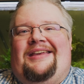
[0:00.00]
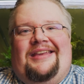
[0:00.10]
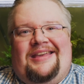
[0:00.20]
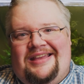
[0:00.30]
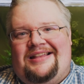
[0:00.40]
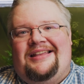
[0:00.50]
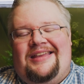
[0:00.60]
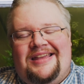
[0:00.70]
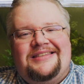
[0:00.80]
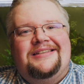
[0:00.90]
It
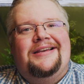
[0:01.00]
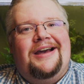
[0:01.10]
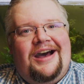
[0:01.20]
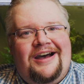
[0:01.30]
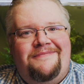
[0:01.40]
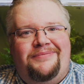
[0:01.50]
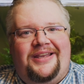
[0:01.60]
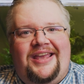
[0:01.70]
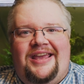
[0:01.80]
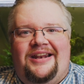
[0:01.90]
gets
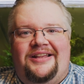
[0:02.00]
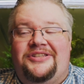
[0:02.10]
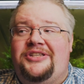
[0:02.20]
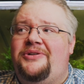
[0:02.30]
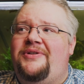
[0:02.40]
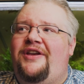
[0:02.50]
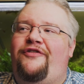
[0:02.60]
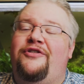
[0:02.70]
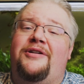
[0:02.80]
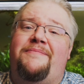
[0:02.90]
complicated. So
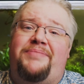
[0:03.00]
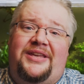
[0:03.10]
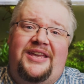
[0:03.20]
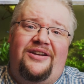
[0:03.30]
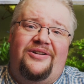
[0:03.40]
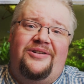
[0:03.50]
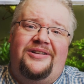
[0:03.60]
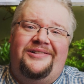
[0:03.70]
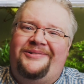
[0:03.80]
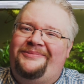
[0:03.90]
if you're a
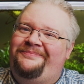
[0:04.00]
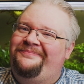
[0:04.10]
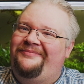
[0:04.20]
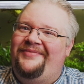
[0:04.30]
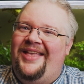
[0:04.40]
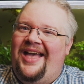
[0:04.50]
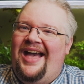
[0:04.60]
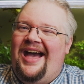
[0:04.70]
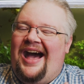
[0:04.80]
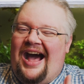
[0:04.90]
beginner,
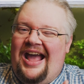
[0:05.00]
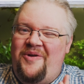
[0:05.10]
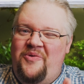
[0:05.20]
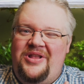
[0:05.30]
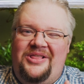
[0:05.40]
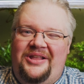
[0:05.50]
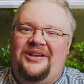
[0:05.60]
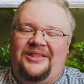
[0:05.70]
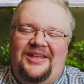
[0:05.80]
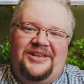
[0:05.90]
I wouldn't
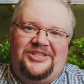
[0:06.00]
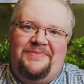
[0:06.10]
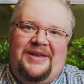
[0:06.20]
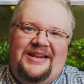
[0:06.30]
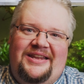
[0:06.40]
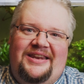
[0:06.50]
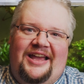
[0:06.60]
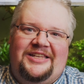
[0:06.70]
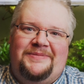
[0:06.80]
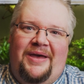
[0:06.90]
look at the estimated
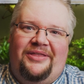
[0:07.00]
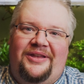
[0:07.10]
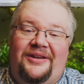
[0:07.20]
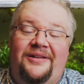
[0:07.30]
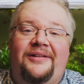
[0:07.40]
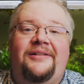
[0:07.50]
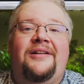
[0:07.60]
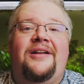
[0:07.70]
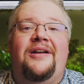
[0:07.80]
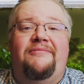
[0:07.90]
index method.
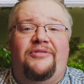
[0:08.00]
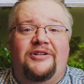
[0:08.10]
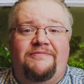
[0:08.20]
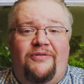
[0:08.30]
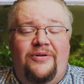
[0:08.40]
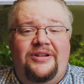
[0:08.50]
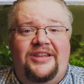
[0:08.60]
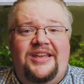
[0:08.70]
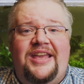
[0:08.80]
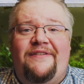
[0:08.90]
More
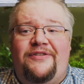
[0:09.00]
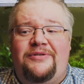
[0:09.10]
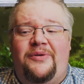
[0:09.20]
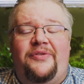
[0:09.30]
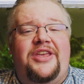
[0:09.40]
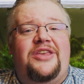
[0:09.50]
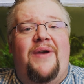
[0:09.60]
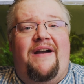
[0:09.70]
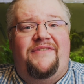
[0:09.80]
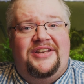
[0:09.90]
importantly, if you don't think
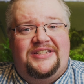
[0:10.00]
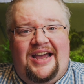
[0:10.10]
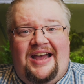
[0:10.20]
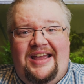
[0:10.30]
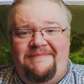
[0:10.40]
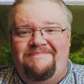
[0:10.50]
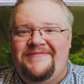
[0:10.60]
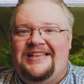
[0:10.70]
you have the time,